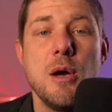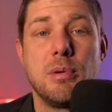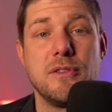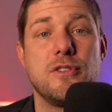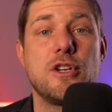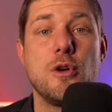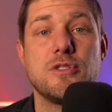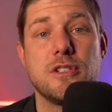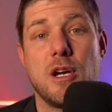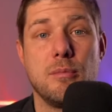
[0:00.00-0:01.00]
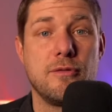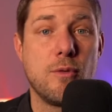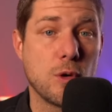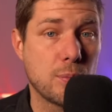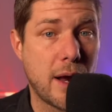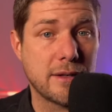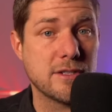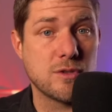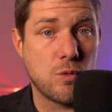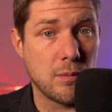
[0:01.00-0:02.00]
But if the coach can come before
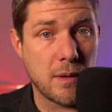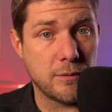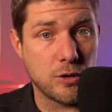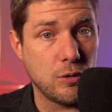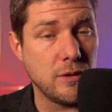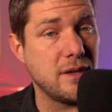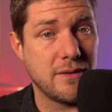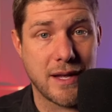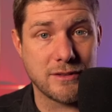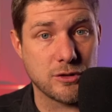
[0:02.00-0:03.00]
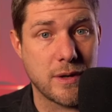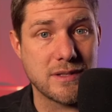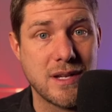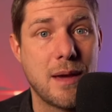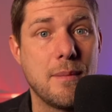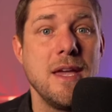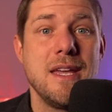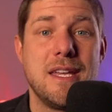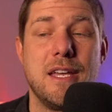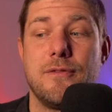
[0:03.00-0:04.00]
practice to warm up the goalie, that's a great time.
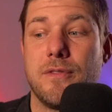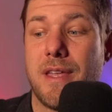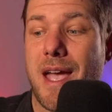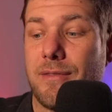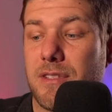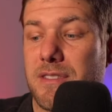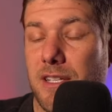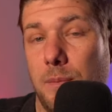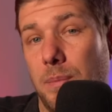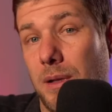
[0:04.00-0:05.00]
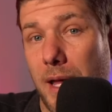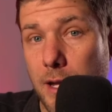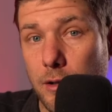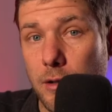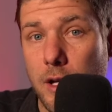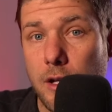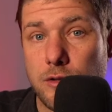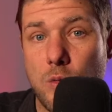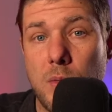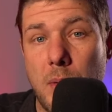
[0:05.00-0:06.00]
If they have to send a player
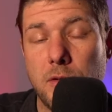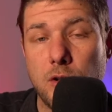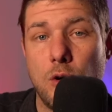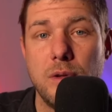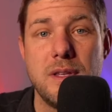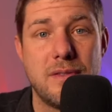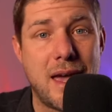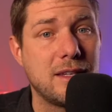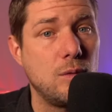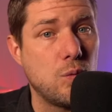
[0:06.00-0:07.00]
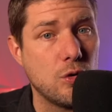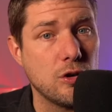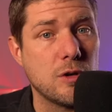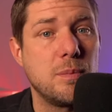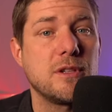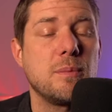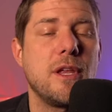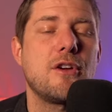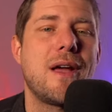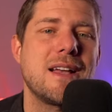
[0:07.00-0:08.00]
to warm up the goalie, that can work, but the
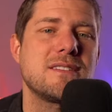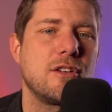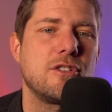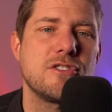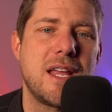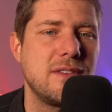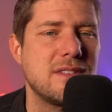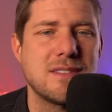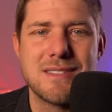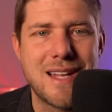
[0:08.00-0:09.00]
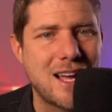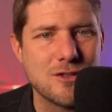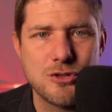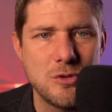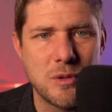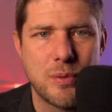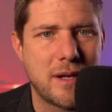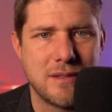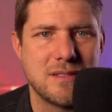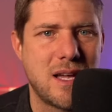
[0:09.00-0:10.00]
player has to understand this is not shooting
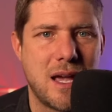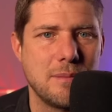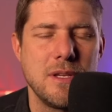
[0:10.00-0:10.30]
practice time.